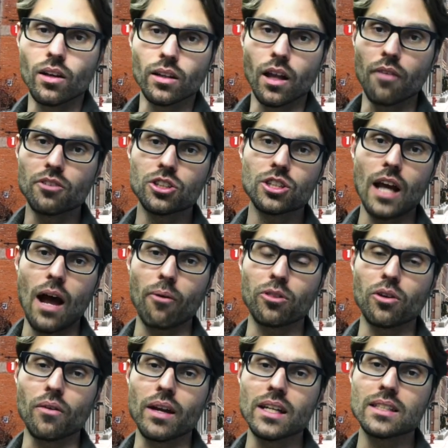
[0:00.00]
Love to chat
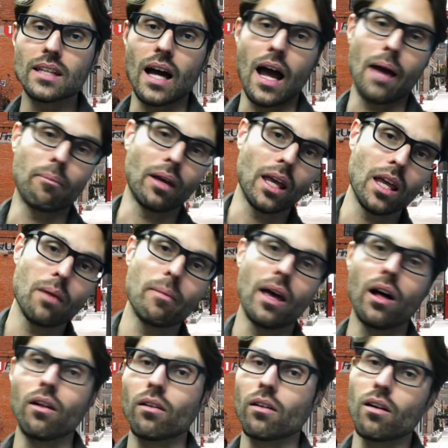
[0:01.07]
with you anytime.
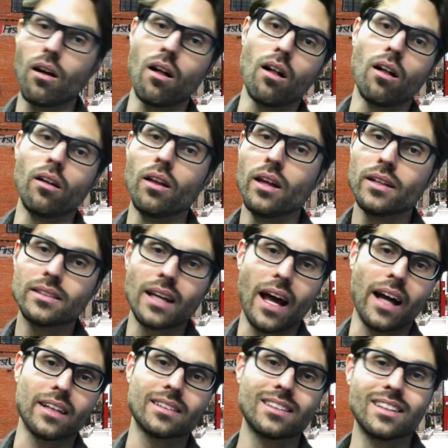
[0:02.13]
Email, call,
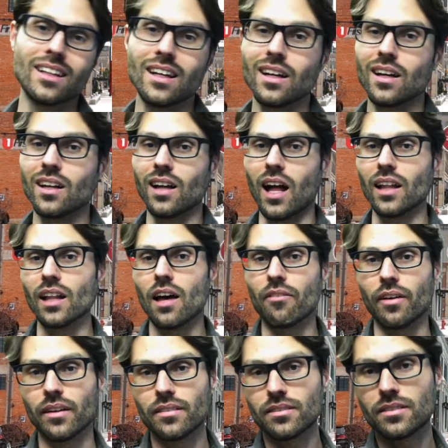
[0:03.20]
text. I
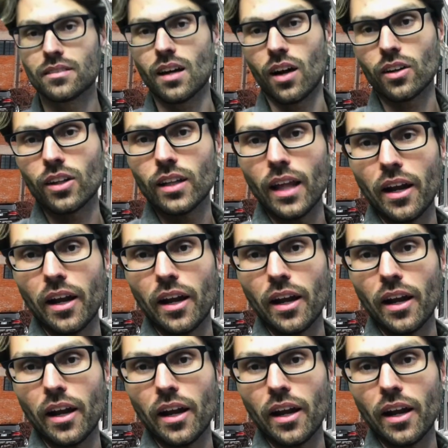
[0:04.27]
love it. Talk to you